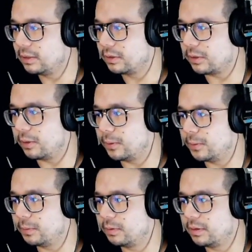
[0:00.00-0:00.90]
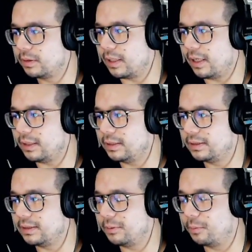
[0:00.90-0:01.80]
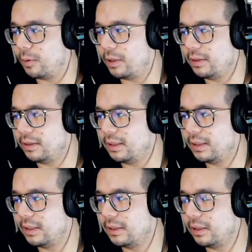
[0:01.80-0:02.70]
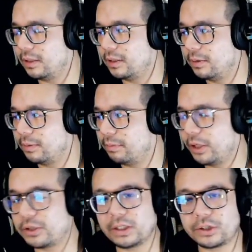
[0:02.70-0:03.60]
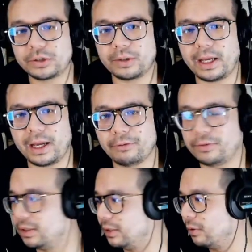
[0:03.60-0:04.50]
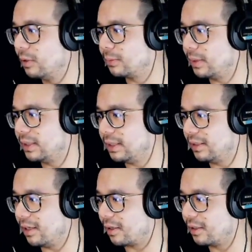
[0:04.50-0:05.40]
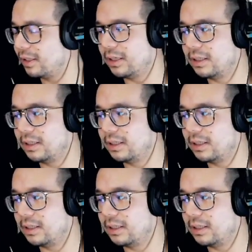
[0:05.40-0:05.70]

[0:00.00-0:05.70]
So that is the one major issue I have with this USB-C dock.